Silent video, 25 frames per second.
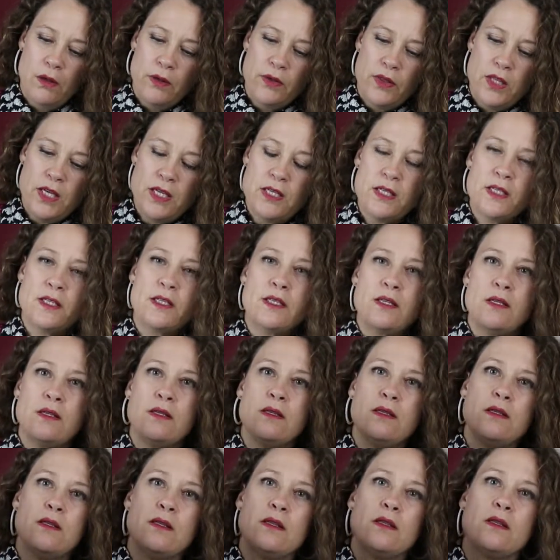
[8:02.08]
this
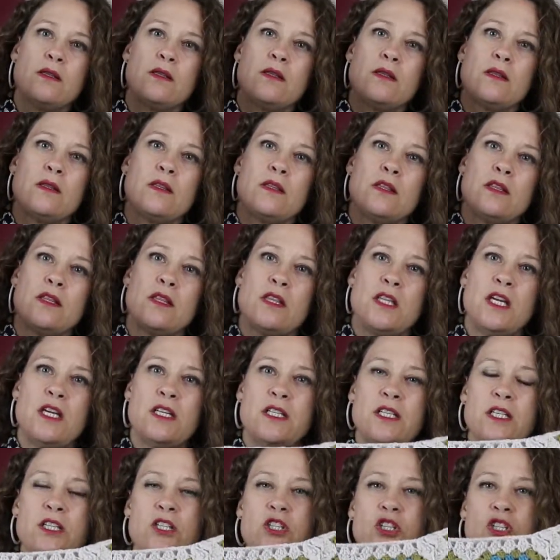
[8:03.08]

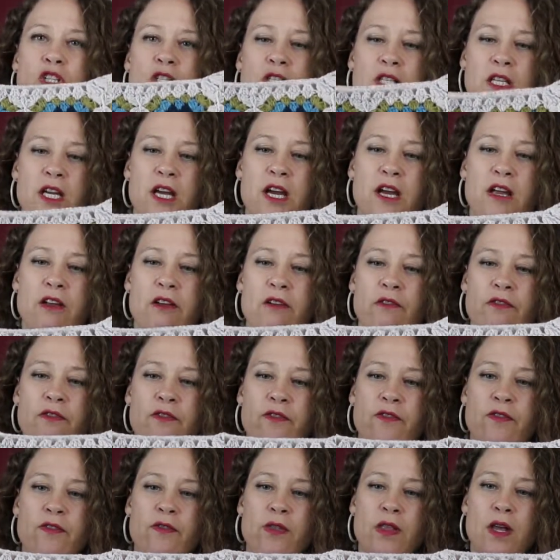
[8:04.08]
is just a
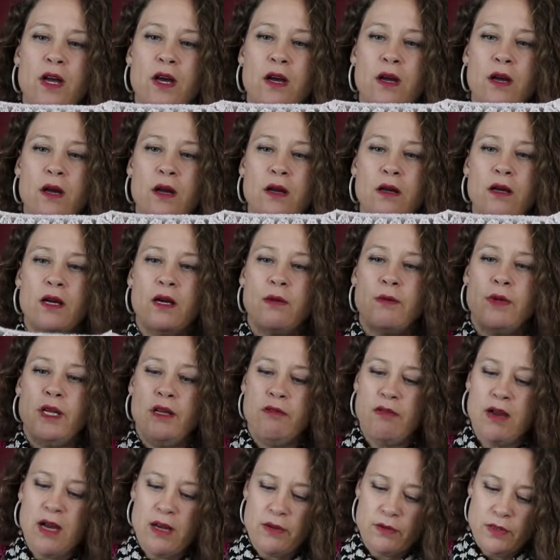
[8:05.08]
how many
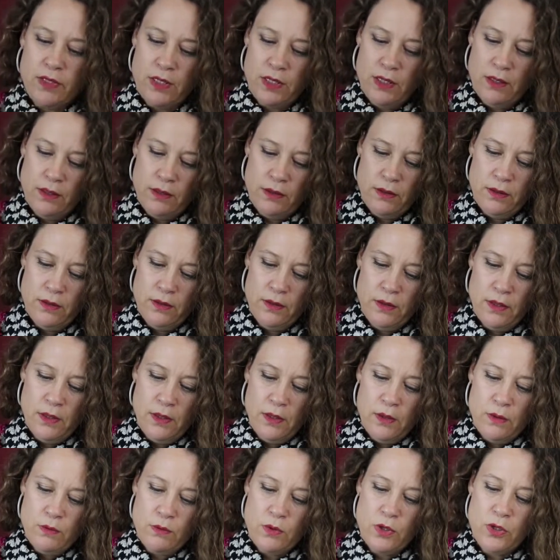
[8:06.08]
rounds?
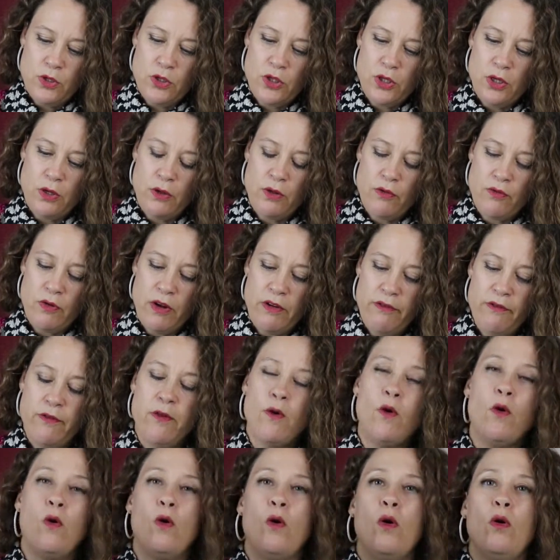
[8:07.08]
1, 2, 3,
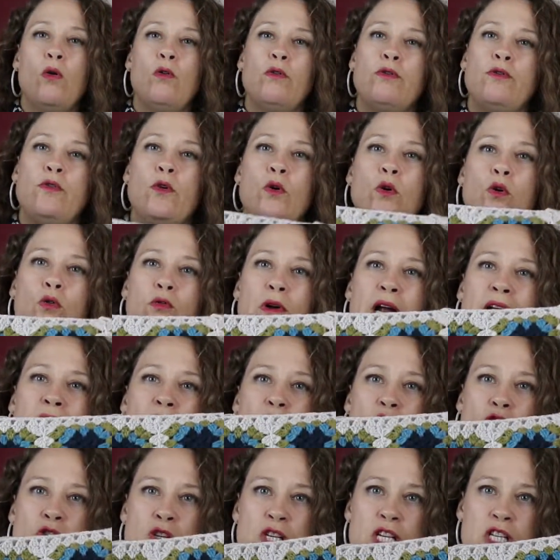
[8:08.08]
4
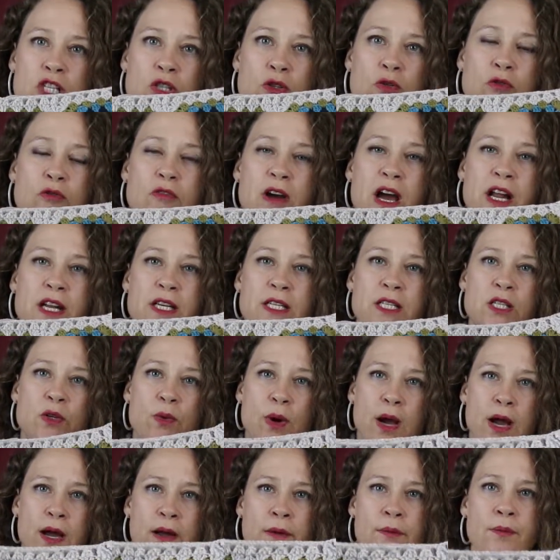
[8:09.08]
round traditional granny
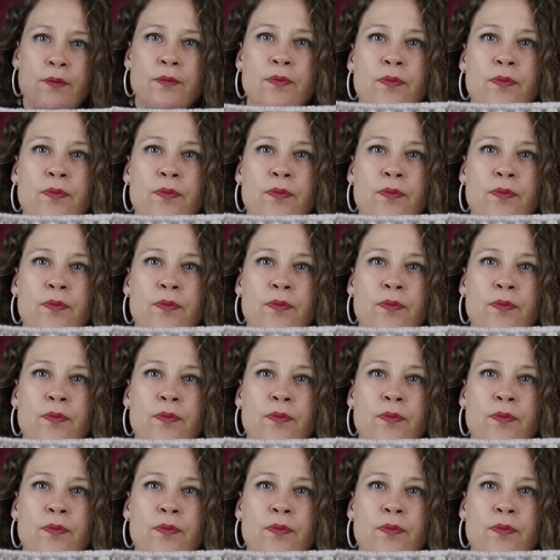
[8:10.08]
square.